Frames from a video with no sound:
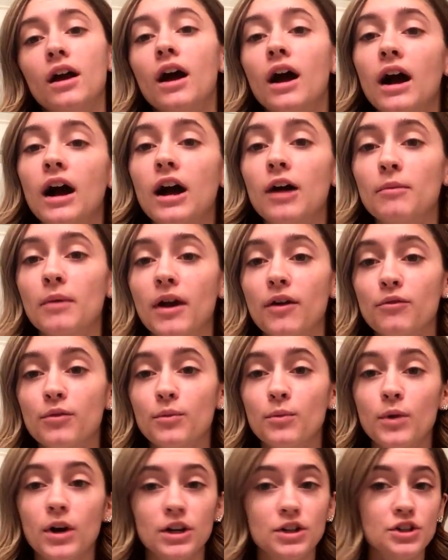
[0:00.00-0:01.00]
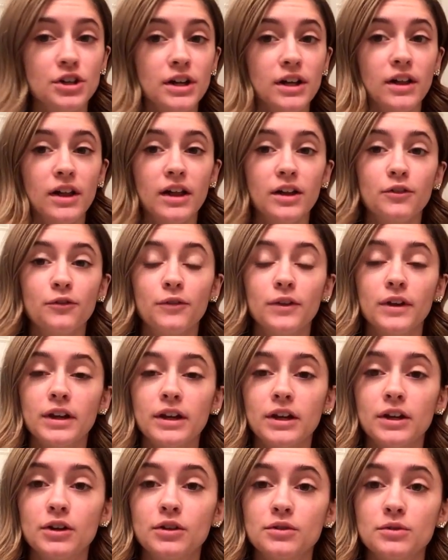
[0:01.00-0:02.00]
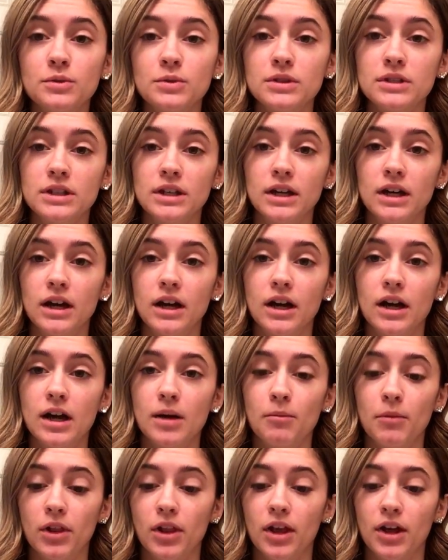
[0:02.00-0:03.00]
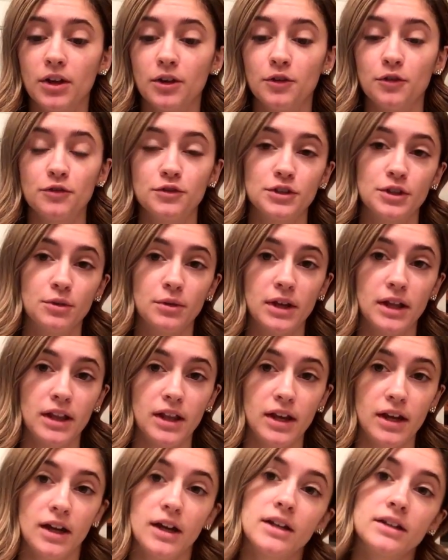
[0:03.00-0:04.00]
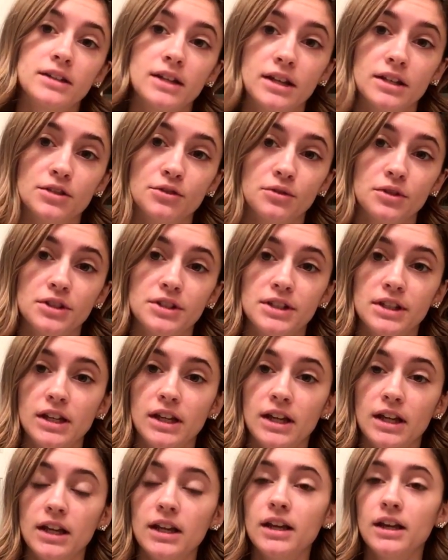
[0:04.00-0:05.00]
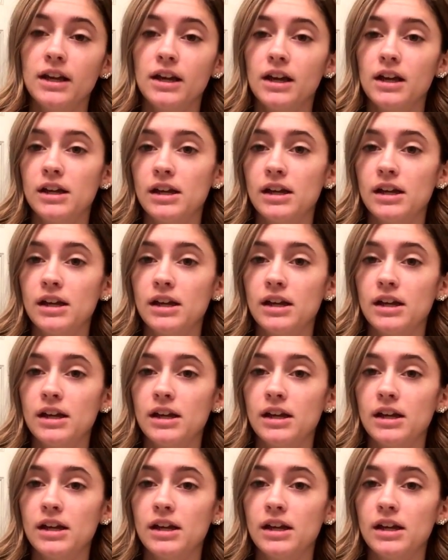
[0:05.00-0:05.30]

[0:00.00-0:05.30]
I've been watching a lot of videos, a lot of Zoella, Tess Christine,